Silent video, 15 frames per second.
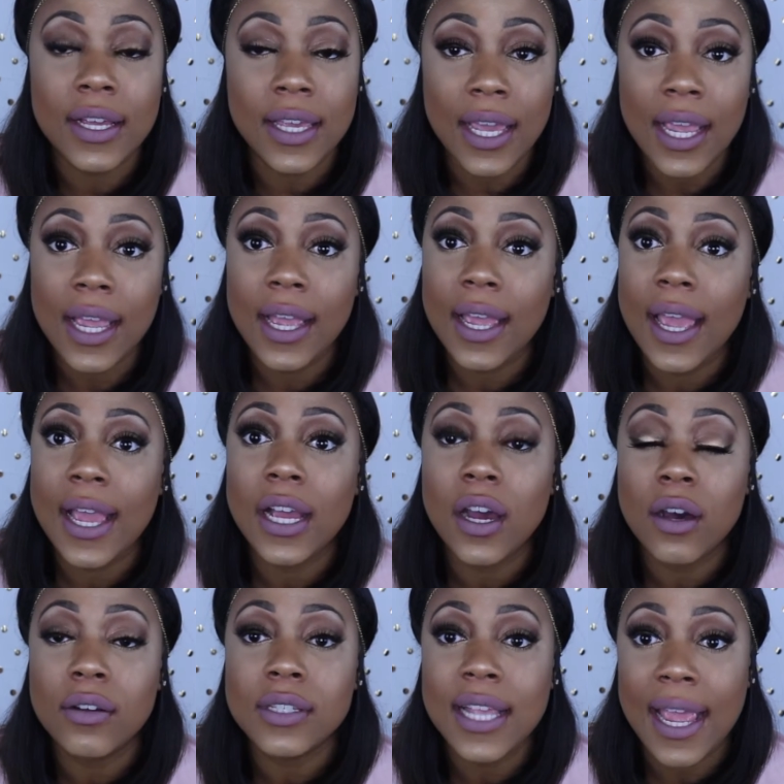again, it
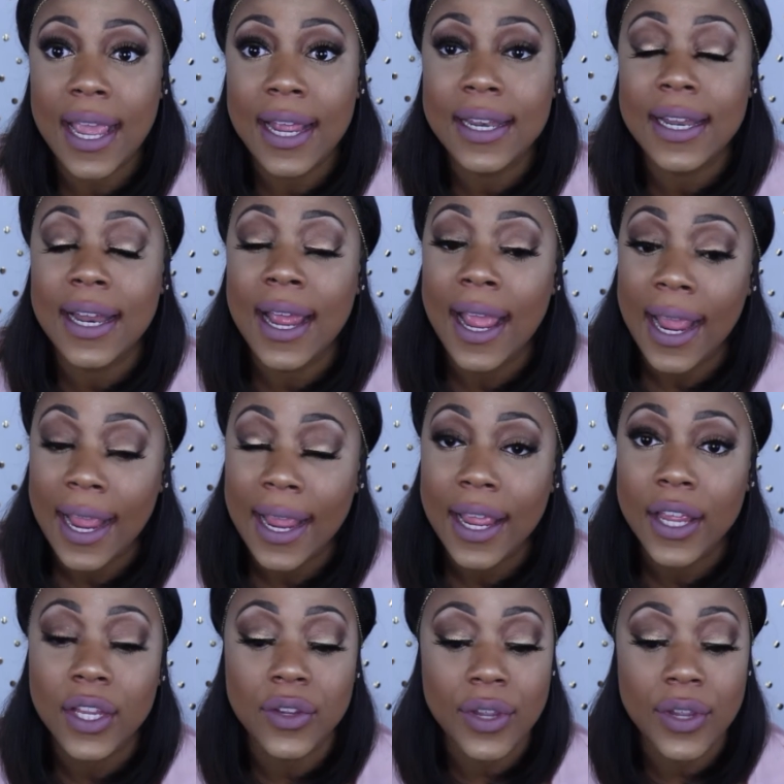goes hand in hand.